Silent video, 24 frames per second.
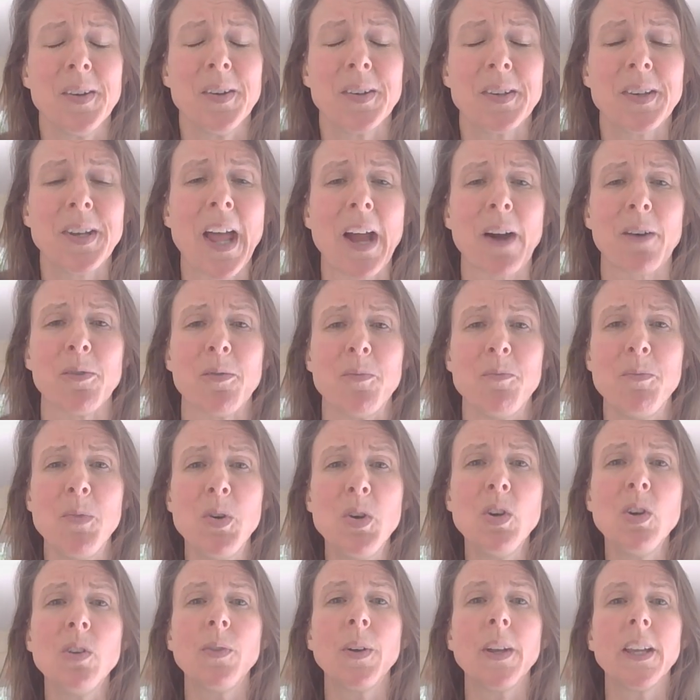Now,
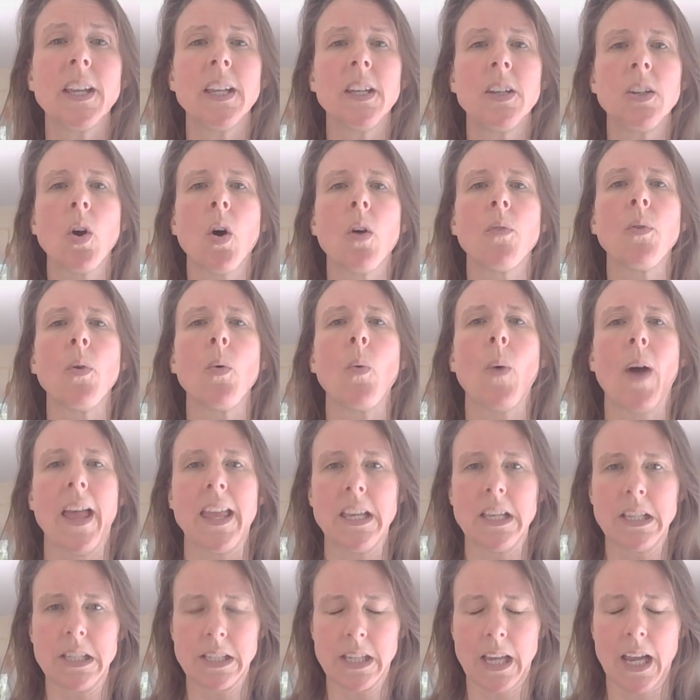moving in novel
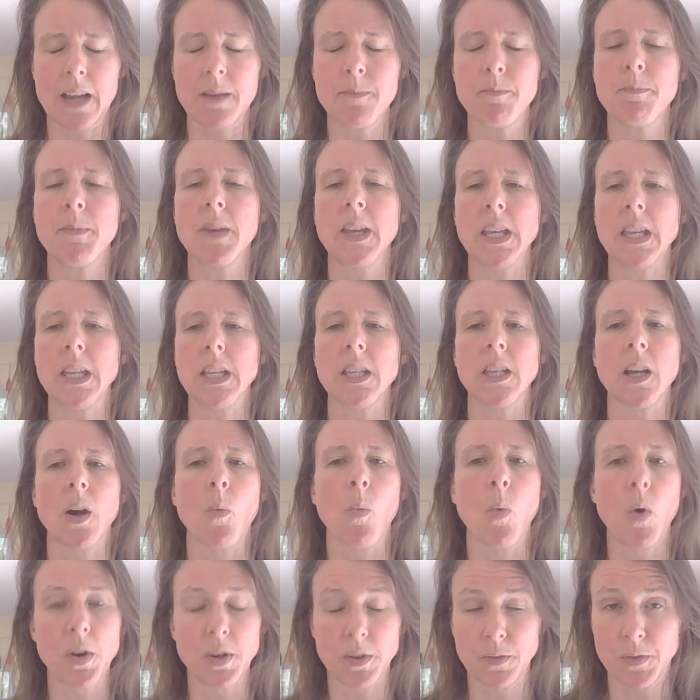ways can mean
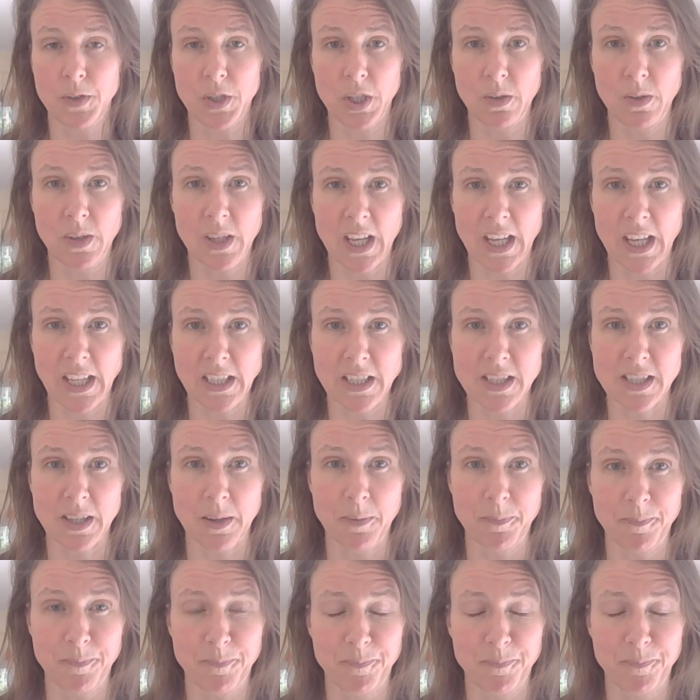one of two things.